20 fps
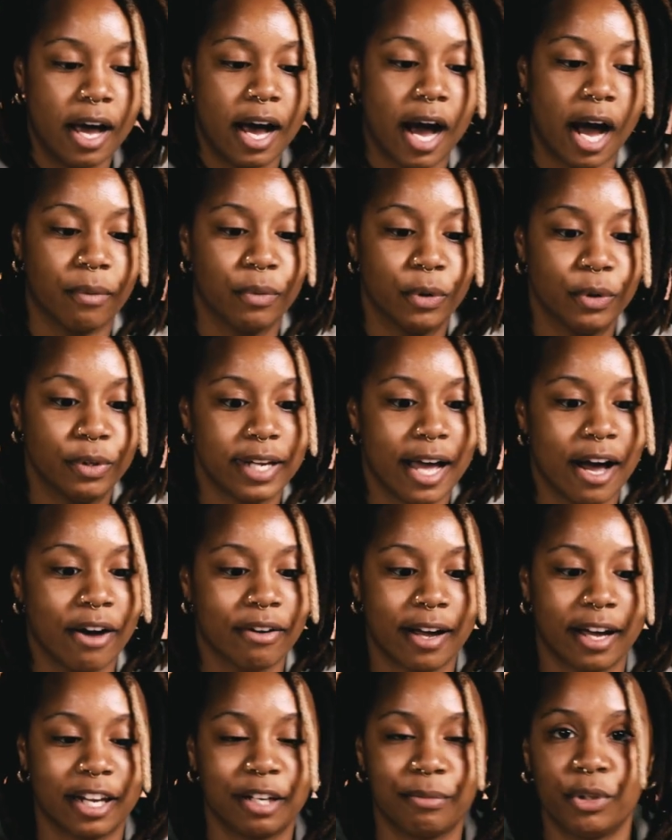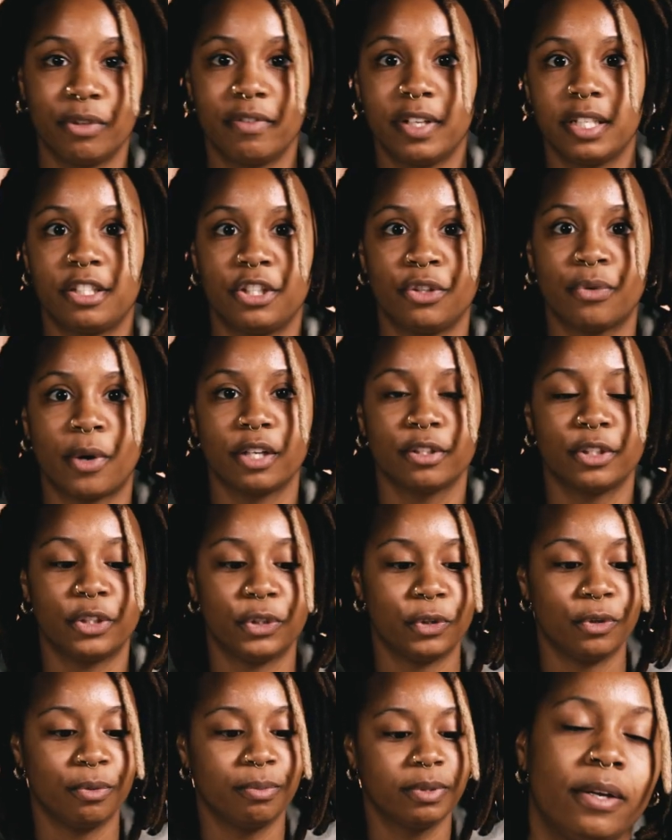I will now kind of move into our
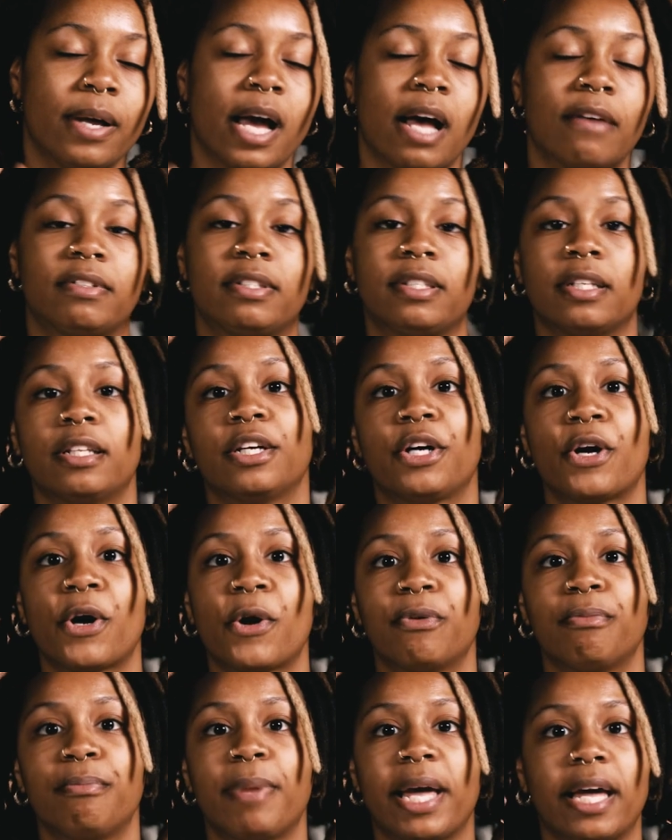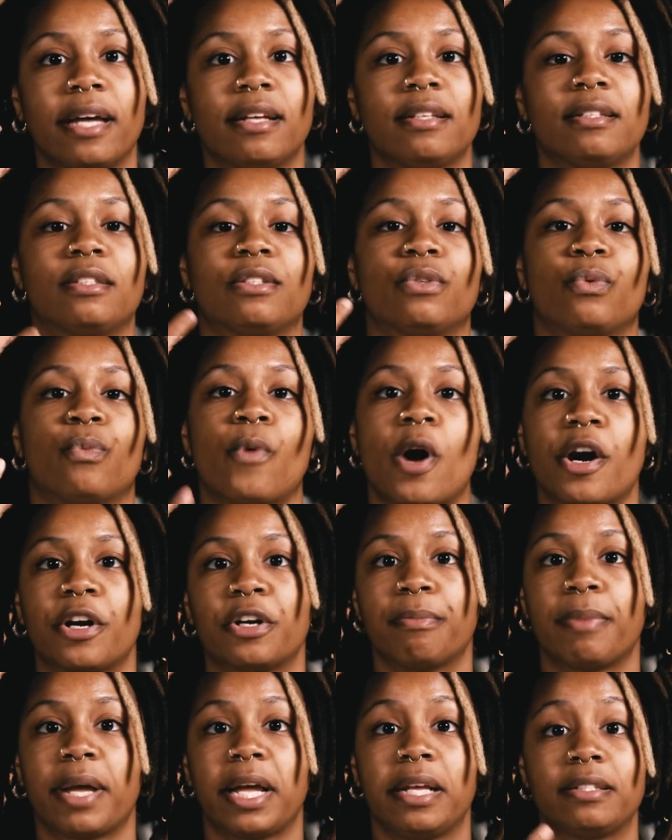lube. You have silicone-based,
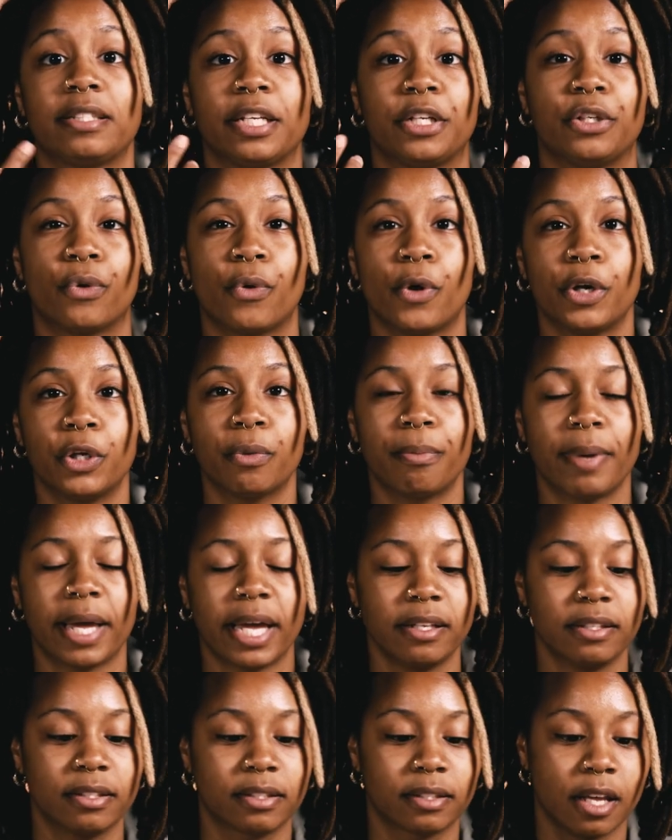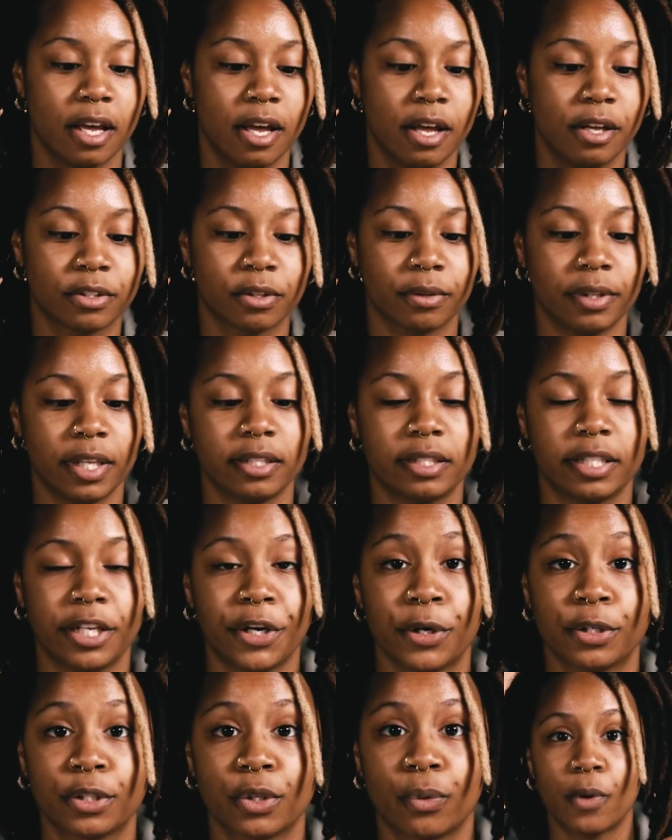water-based, and oil-based. So this
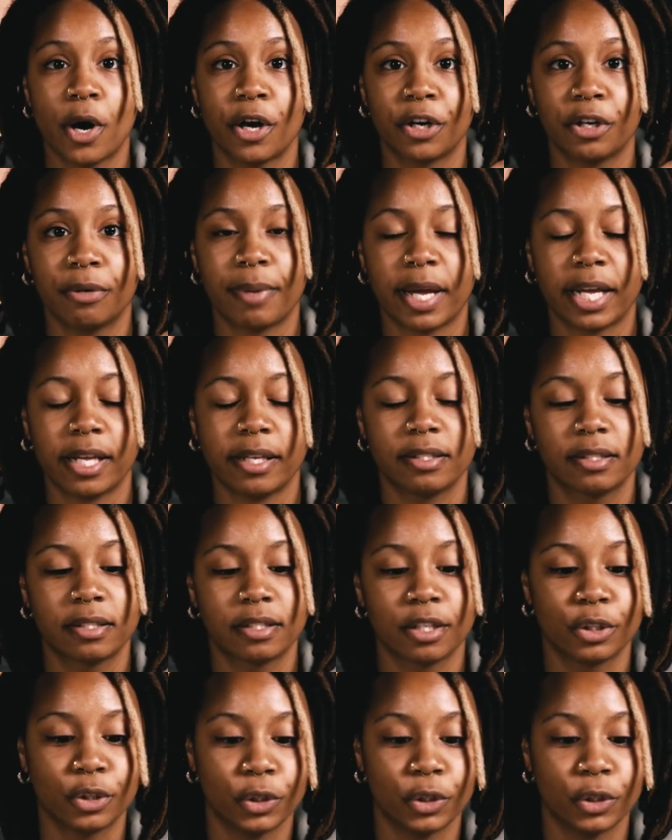here is a water-based